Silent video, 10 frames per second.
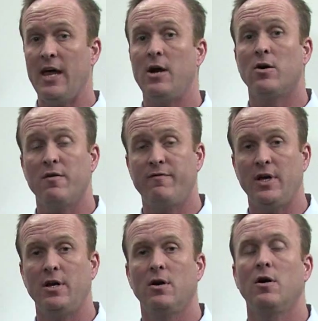they are a
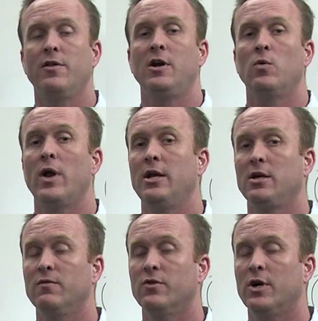fit, are they ready to
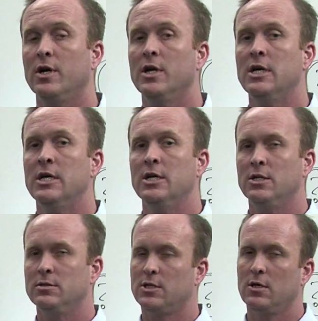convert.
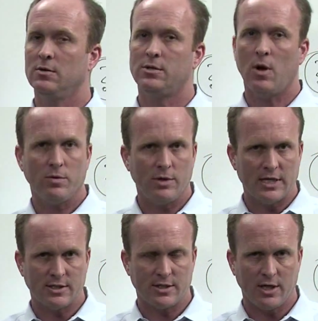So don't
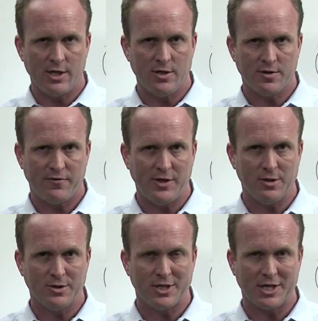necessarily use the
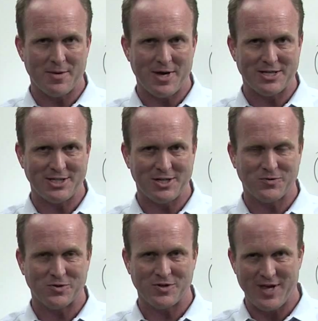fields that come out of
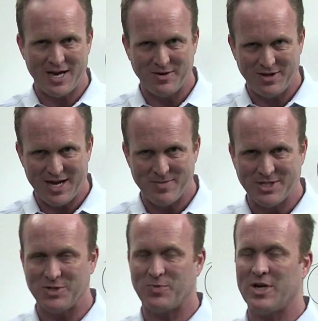Salesforce and that
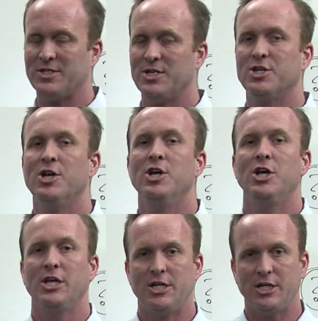business process.
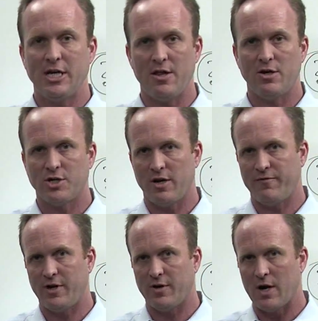Get together, try to
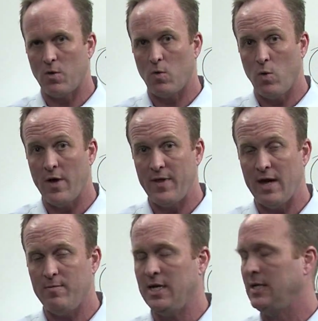figure out what
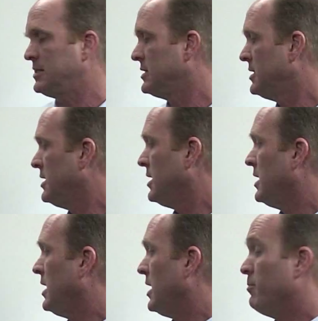that means.
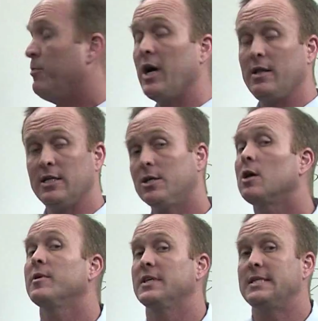But let's
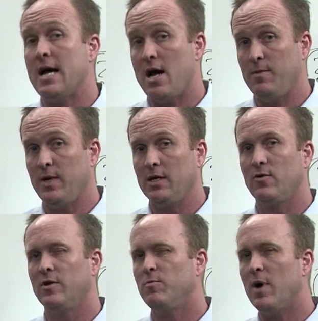talk about the timing.
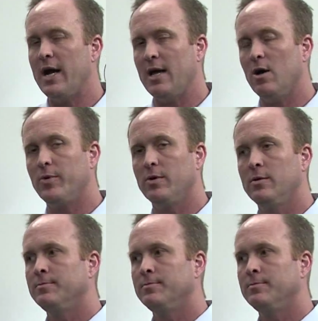So this might help